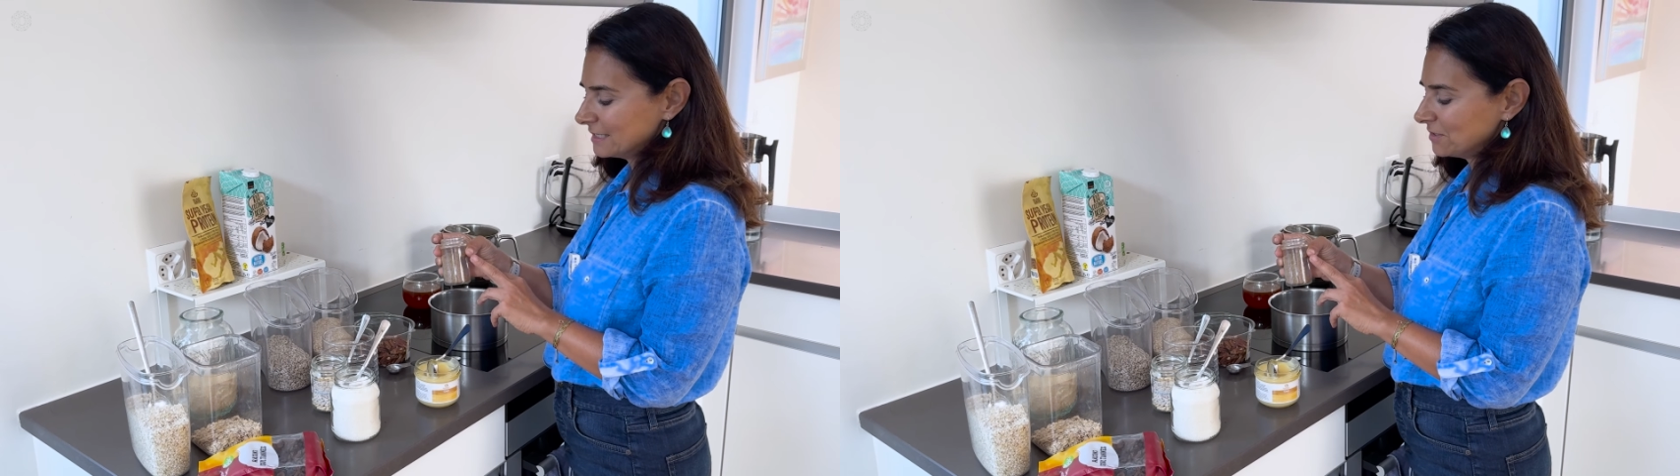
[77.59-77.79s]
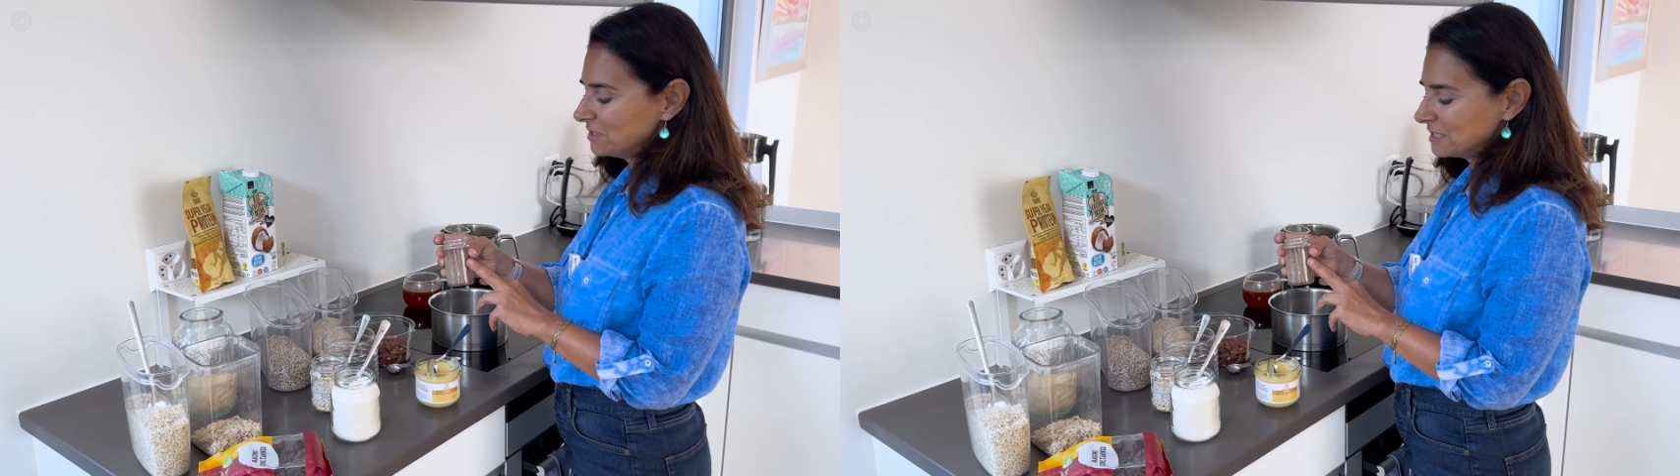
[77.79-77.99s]

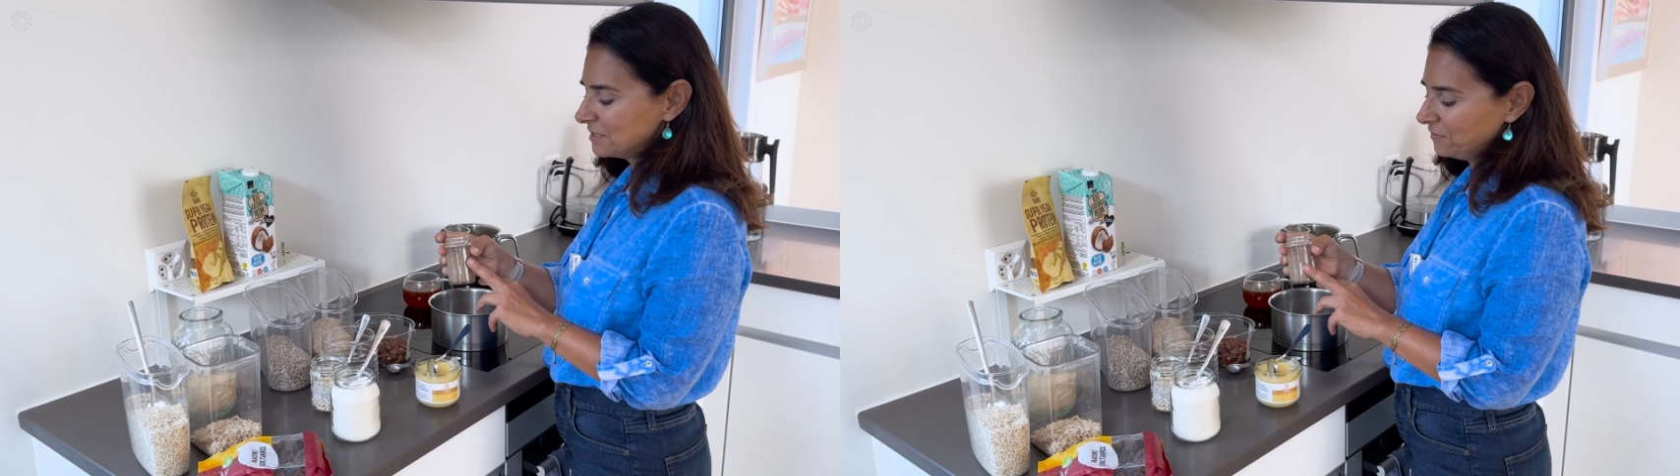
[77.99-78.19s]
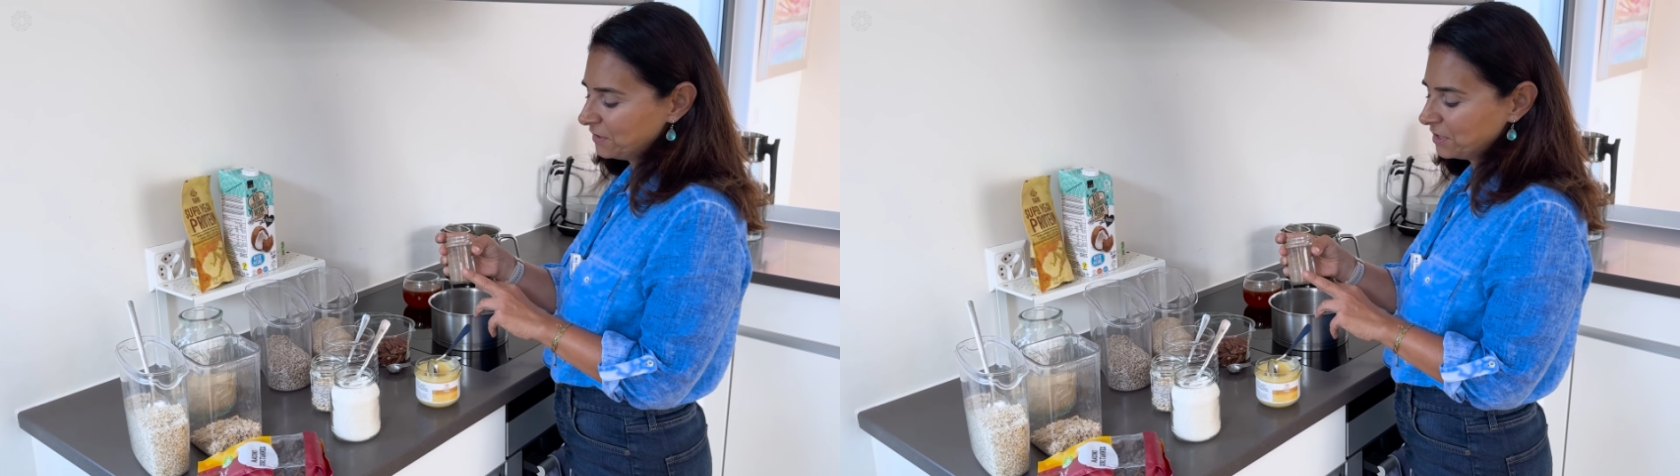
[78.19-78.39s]
So this is
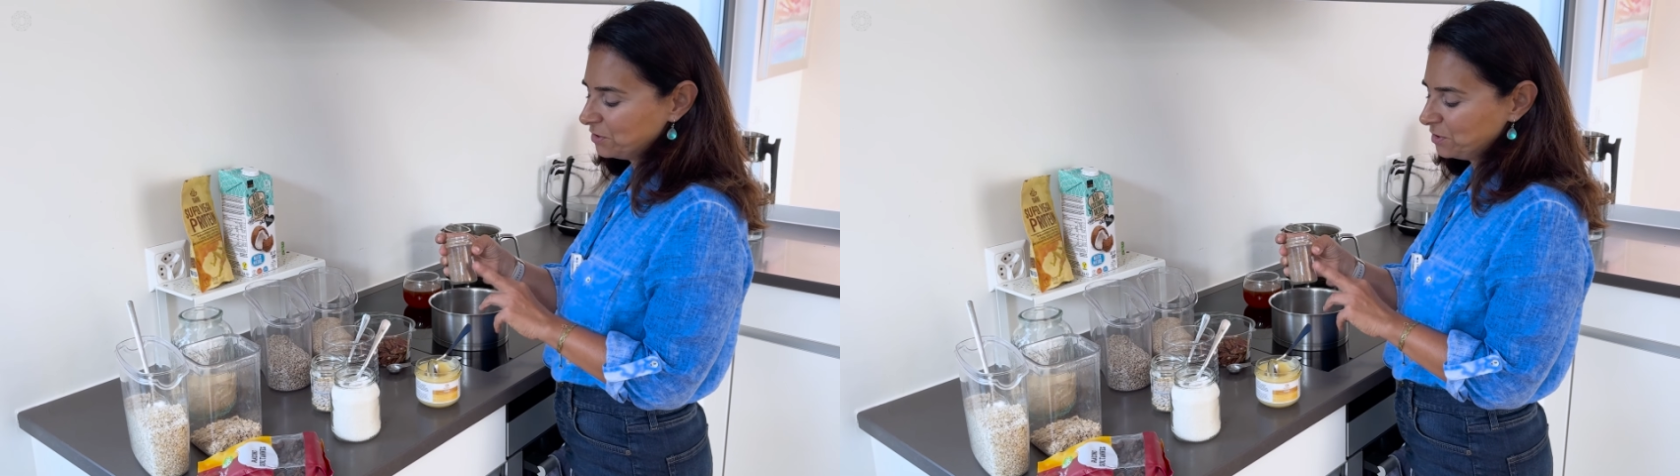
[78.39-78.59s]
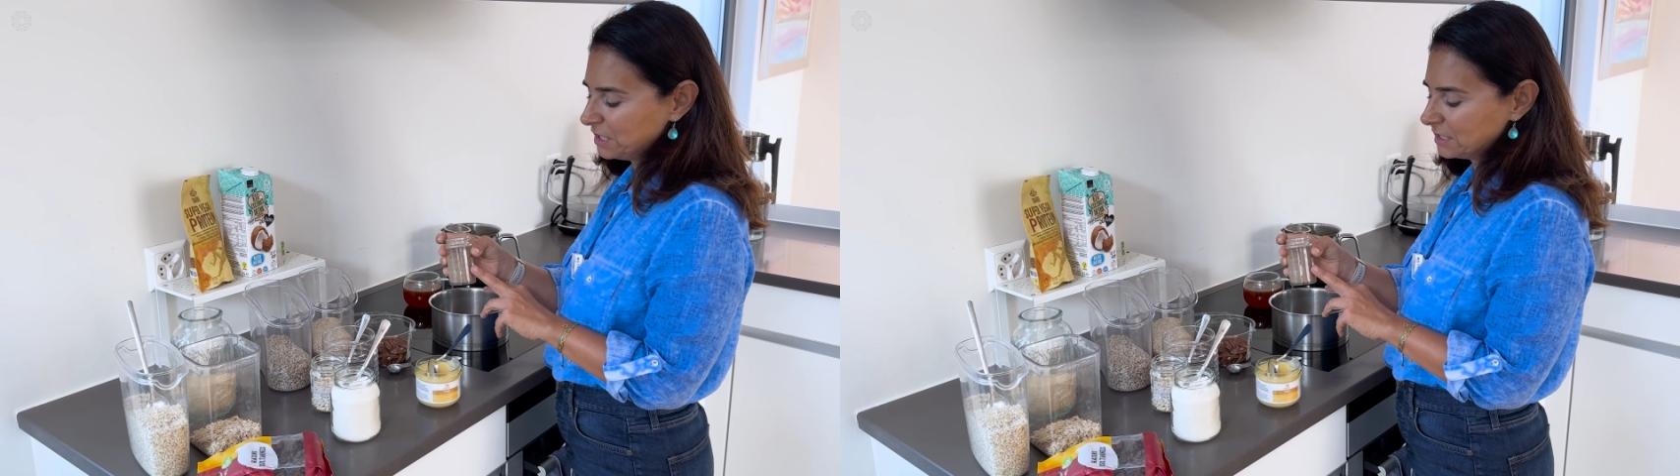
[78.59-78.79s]
a very
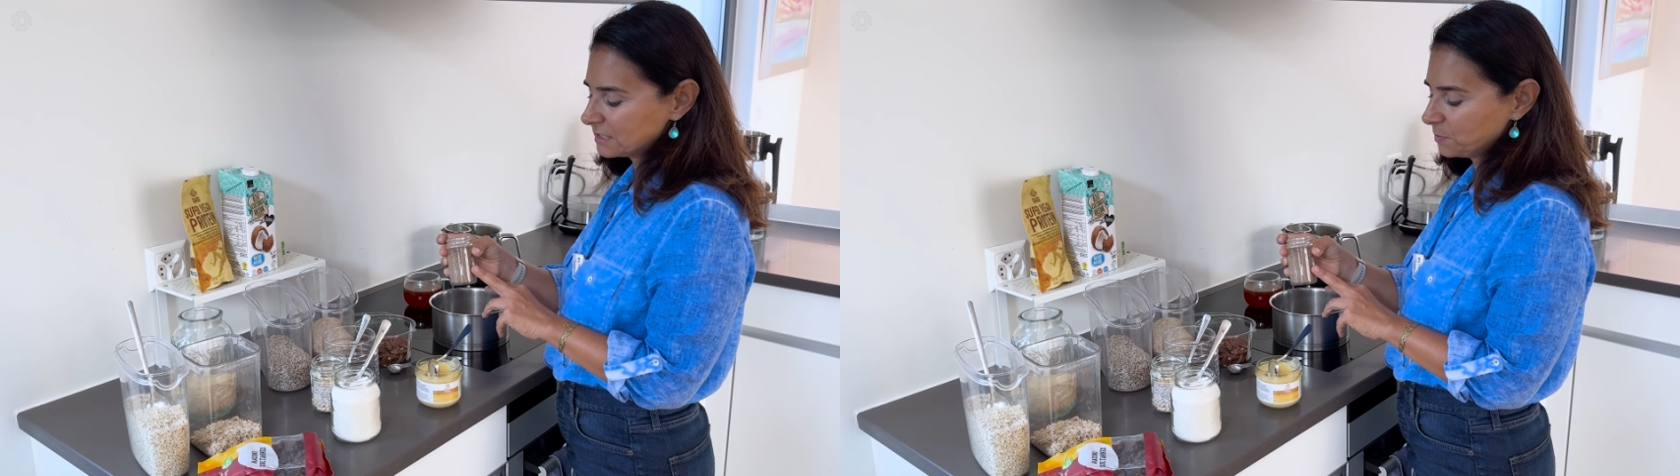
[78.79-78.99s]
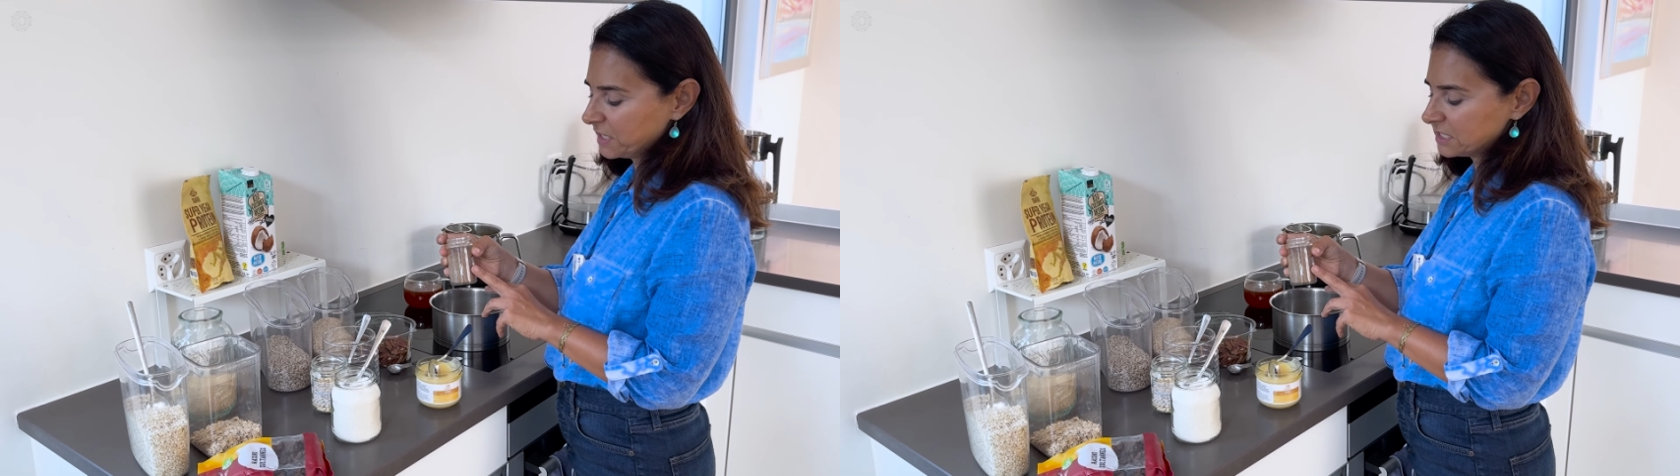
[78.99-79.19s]
unique
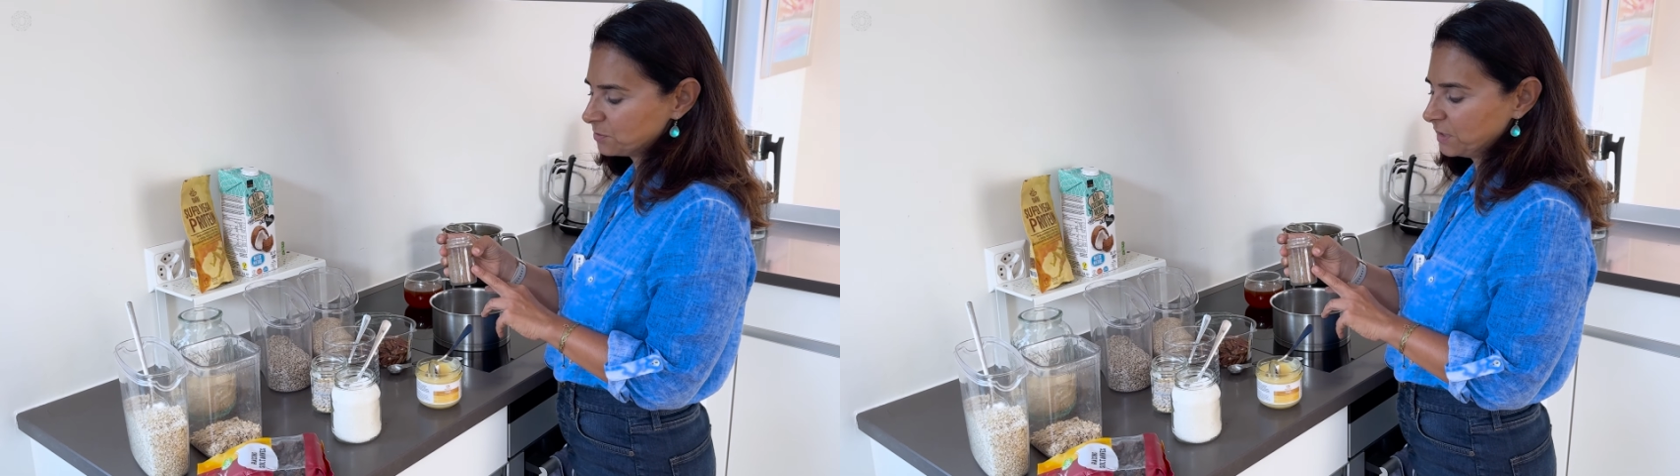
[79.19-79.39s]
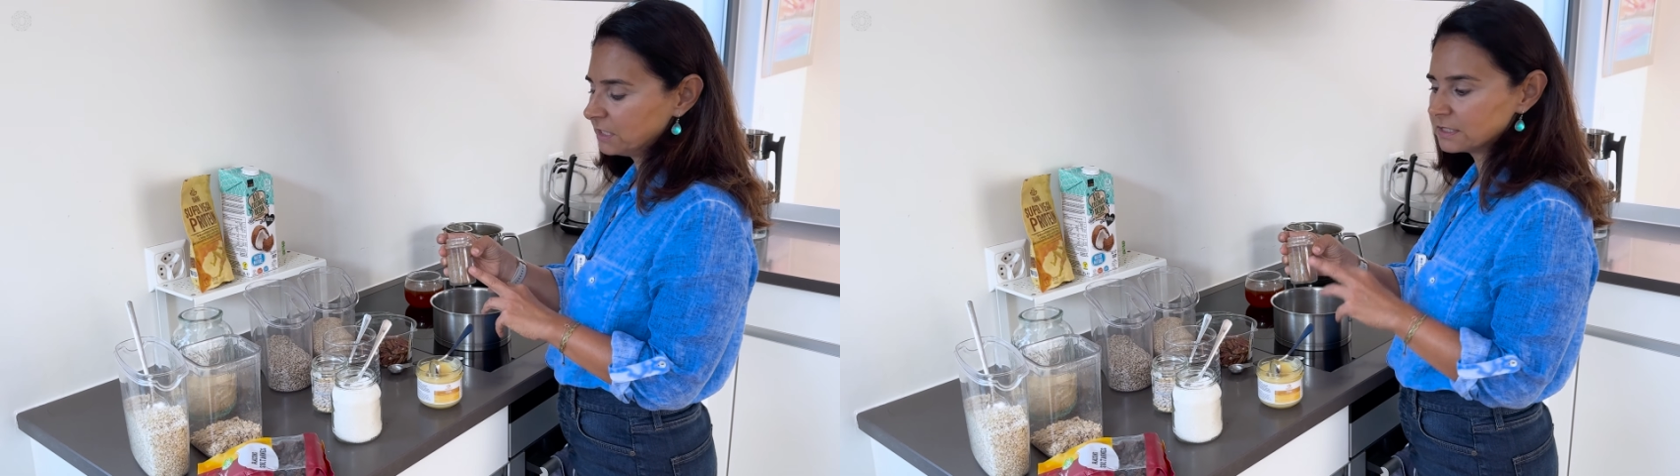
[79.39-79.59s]

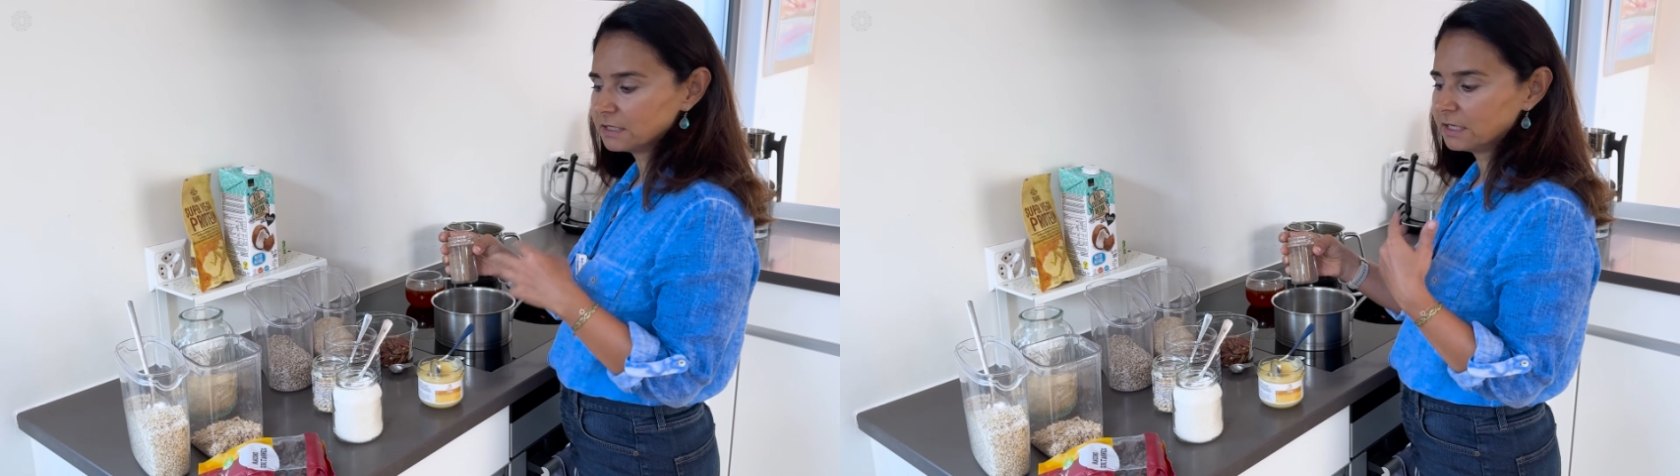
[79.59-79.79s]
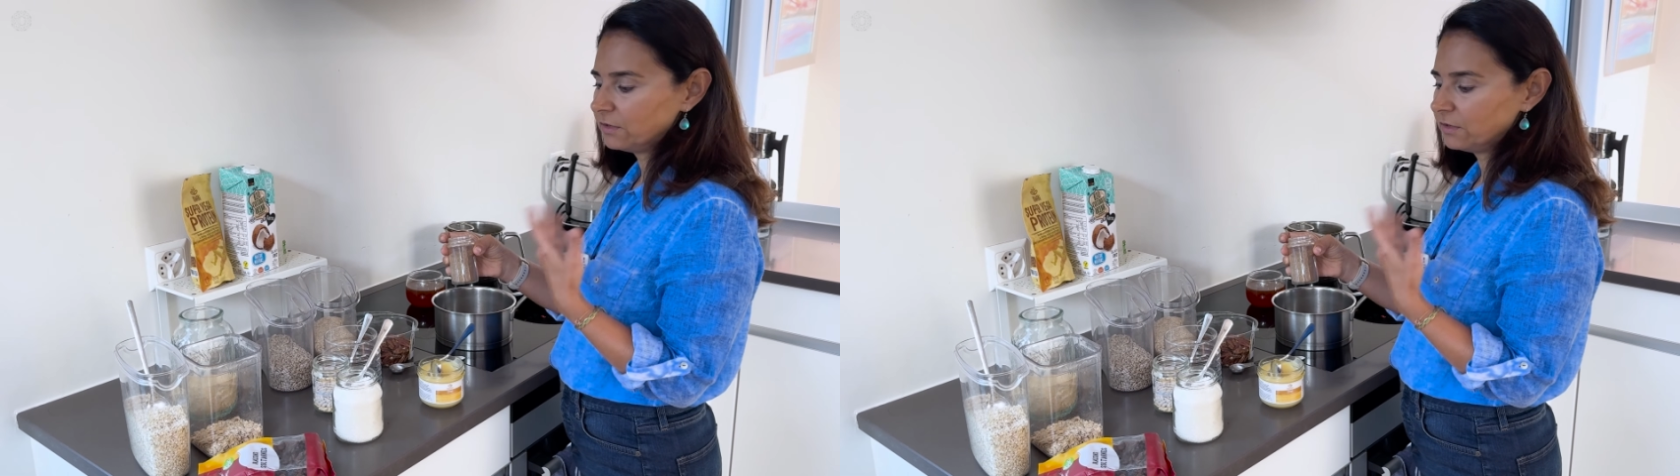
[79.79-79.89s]
spice mix.